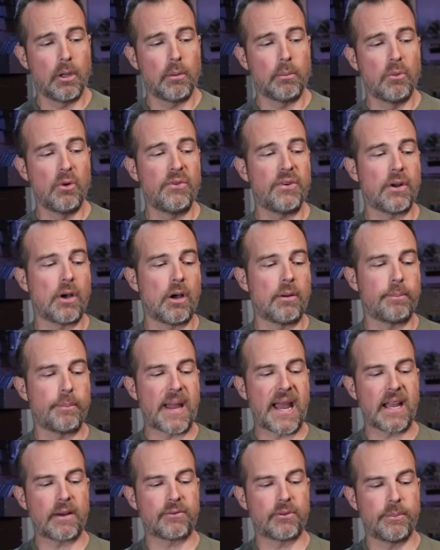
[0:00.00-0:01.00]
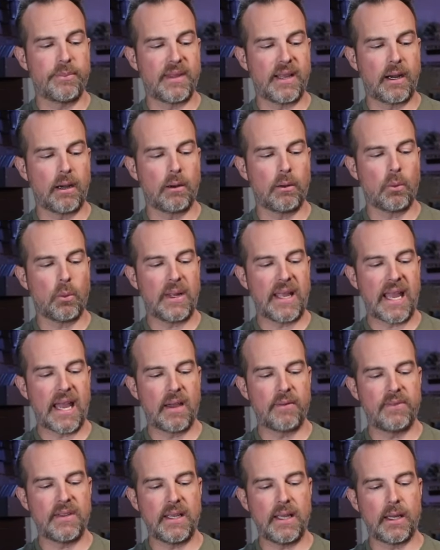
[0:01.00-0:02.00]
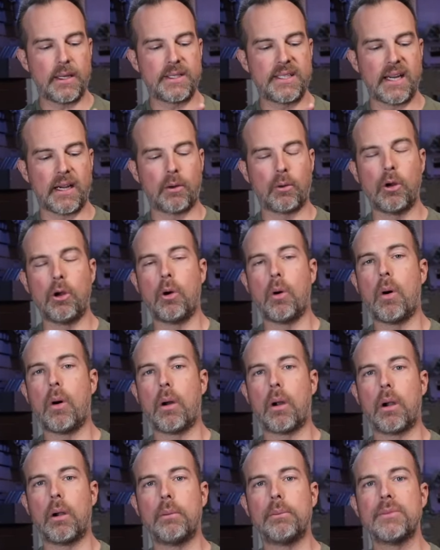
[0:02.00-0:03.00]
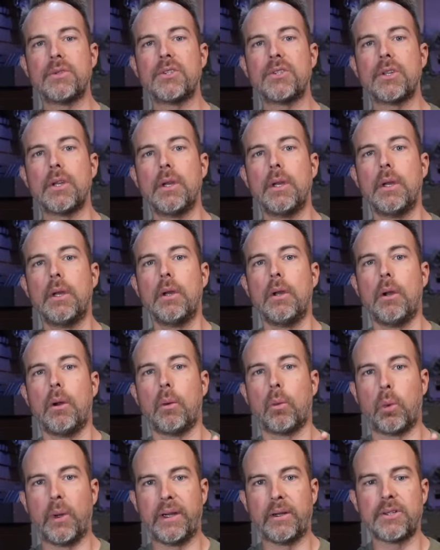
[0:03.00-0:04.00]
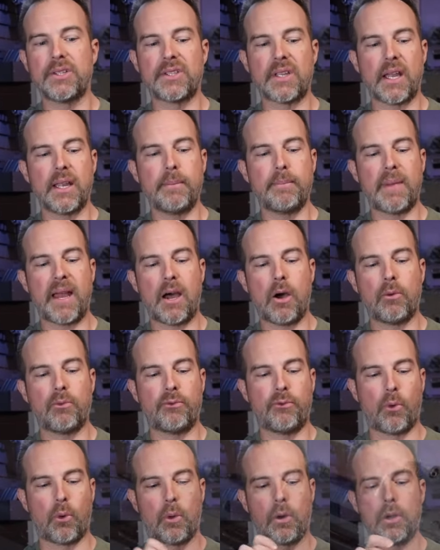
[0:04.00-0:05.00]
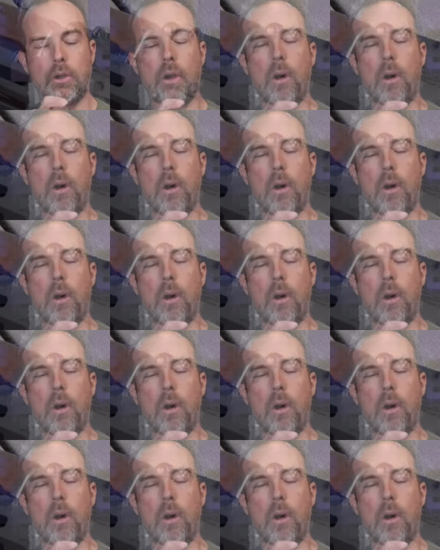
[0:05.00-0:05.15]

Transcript: Moving on back from there, we have the Attero Arms rear sight mount for an